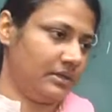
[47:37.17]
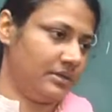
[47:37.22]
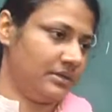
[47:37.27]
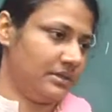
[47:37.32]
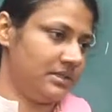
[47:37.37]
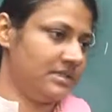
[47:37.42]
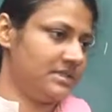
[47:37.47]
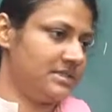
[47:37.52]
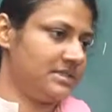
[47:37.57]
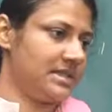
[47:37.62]

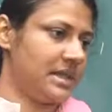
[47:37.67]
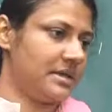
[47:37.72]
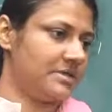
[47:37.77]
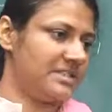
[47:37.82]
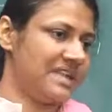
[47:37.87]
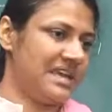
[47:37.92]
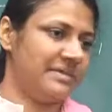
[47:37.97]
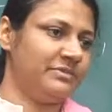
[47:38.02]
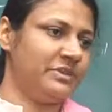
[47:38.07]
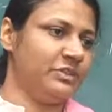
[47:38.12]
This uh,
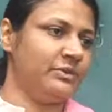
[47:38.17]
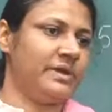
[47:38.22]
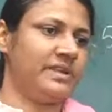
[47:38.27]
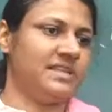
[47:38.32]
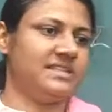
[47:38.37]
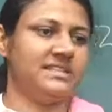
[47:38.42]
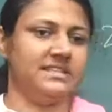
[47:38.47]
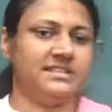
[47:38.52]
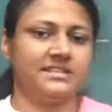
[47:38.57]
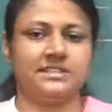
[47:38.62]
chapter
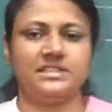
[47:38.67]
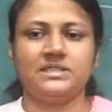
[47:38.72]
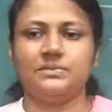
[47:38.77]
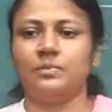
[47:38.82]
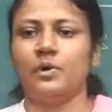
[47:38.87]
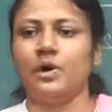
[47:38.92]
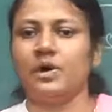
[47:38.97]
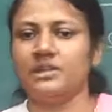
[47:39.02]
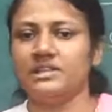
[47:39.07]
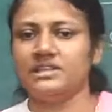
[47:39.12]
twenty-six is
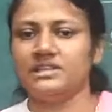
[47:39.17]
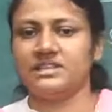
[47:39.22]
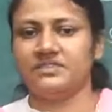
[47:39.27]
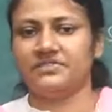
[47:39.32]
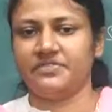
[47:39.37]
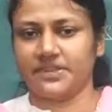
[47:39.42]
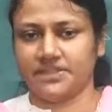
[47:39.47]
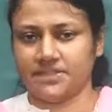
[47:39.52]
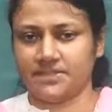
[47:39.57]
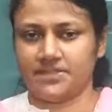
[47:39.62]
Paul's
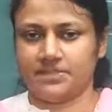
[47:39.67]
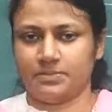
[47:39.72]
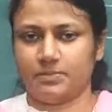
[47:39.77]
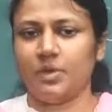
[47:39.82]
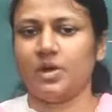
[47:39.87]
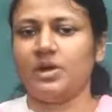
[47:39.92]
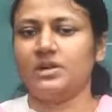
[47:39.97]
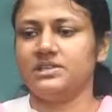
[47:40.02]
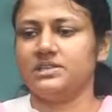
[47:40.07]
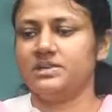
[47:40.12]
defense.
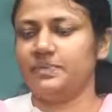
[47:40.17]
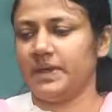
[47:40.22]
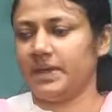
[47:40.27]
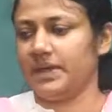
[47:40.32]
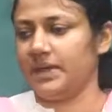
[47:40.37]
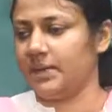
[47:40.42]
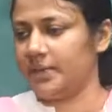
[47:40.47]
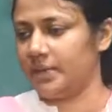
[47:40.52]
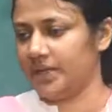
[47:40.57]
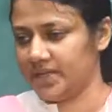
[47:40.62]
Paul is
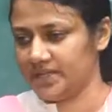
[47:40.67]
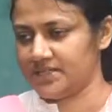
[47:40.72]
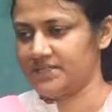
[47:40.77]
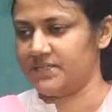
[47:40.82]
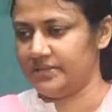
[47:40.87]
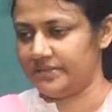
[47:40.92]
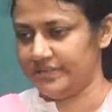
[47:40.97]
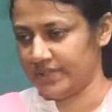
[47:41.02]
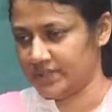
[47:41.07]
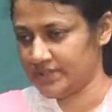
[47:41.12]
speaking about his
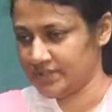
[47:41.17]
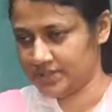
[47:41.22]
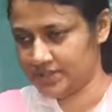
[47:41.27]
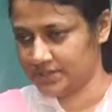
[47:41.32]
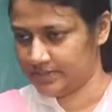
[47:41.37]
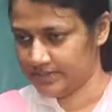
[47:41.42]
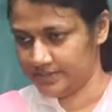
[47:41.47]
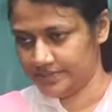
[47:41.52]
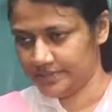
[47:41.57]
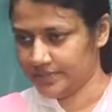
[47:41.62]
defense.
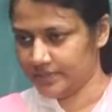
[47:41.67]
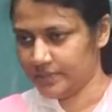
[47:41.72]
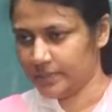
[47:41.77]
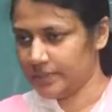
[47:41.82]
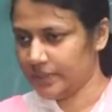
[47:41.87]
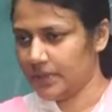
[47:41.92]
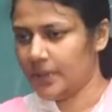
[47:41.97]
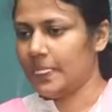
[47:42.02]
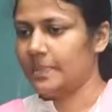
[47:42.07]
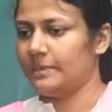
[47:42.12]

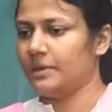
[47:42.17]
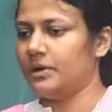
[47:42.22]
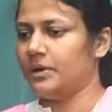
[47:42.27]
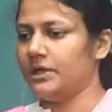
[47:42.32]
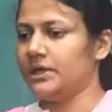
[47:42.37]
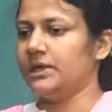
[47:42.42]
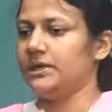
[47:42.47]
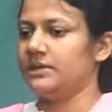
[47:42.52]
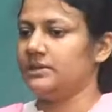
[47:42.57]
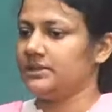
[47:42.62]
Paul
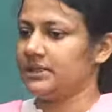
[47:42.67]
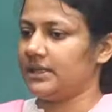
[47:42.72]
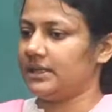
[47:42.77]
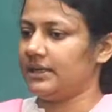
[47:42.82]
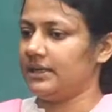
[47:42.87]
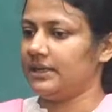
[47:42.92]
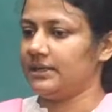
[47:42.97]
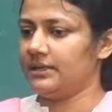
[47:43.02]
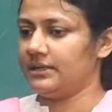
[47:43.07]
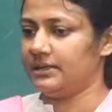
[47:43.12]
garu
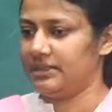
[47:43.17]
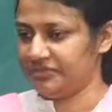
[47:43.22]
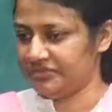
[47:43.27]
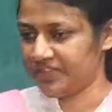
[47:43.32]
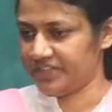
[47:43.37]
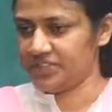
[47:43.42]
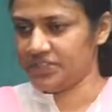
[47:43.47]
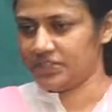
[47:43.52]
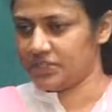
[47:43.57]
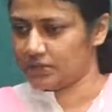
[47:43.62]
tane
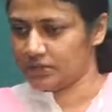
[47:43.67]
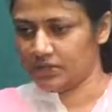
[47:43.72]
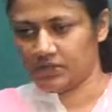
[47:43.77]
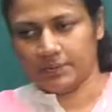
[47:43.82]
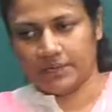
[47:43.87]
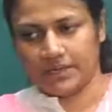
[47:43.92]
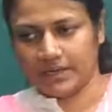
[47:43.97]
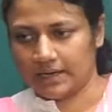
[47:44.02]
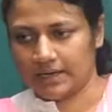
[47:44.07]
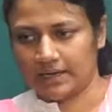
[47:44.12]
defend cheskuni
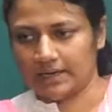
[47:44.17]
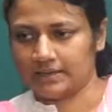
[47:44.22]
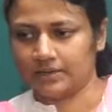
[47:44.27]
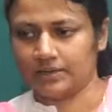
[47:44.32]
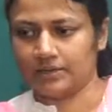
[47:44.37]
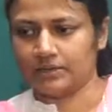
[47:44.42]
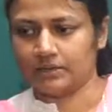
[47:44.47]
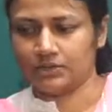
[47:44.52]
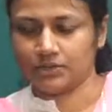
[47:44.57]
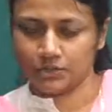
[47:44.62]

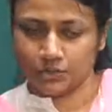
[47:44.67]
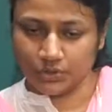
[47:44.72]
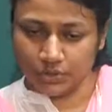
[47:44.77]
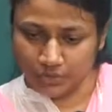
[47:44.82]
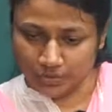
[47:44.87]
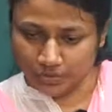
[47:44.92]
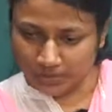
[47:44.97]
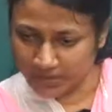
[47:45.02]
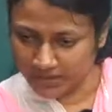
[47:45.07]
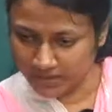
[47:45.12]
maatladutunnaru. So
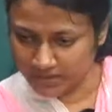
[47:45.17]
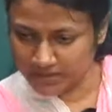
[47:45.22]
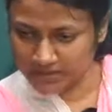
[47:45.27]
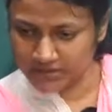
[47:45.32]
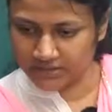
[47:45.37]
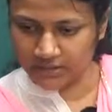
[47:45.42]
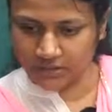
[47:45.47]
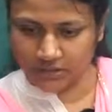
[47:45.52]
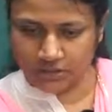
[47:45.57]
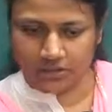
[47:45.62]
you read it
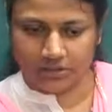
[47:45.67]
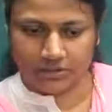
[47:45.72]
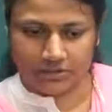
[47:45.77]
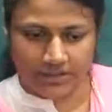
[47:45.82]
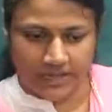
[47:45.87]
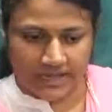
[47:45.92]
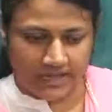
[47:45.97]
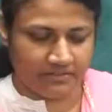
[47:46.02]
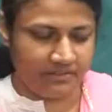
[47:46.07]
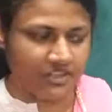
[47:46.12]
in your
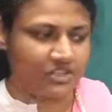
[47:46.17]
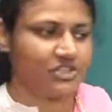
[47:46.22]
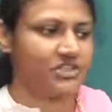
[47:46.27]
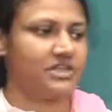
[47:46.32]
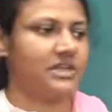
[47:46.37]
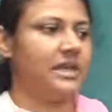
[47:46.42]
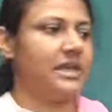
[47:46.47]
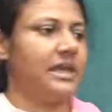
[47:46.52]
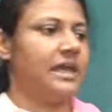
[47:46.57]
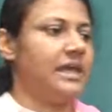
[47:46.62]
language
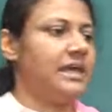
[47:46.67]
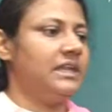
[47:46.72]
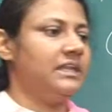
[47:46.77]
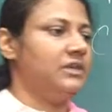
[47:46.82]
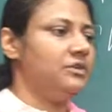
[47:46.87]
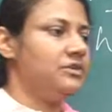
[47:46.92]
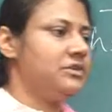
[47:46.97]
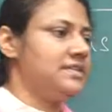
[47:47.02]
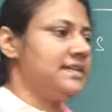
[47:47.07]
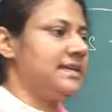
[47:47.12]
and
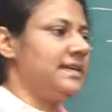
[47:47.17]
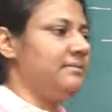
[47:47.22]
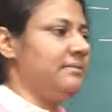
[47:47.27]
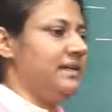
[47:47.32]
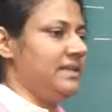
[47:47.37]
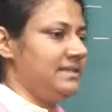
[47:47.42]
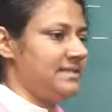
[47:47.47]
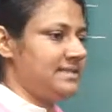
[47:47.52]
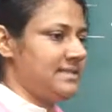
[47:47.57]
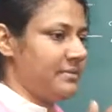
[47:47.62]
you tell
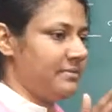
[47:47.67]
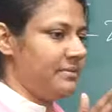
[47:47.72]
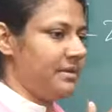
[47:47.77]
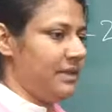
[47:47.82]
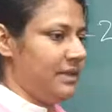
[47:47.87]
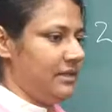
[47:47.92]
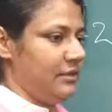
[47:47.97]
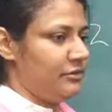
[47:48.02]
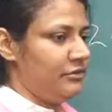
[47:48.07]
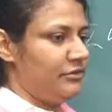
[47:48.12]
me the
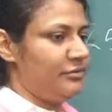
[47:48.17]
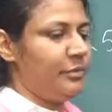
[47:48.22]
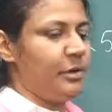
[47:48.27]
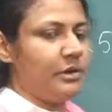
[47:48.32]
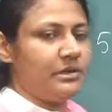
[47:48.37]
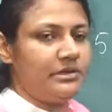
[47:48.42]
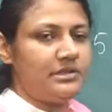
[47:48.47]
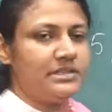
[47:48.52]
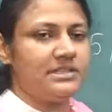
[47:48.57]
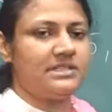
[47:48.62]
summary of
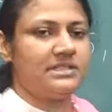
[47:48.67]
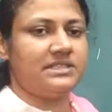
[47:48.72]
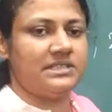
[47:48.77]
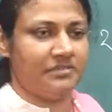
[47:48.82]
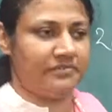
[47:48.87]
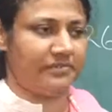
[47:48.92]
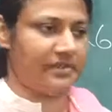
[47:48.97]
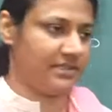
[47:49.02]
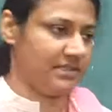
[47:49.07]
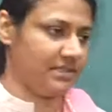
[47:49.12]
Paul's
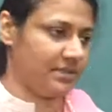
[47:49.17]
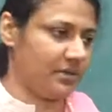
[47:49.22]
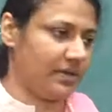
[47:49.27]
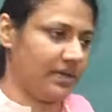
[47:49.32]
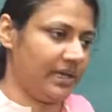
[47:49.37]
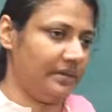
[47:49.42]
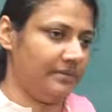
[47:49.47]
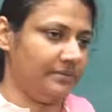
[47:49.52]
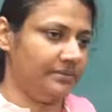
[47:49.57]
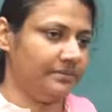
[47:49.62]
defense. Okay?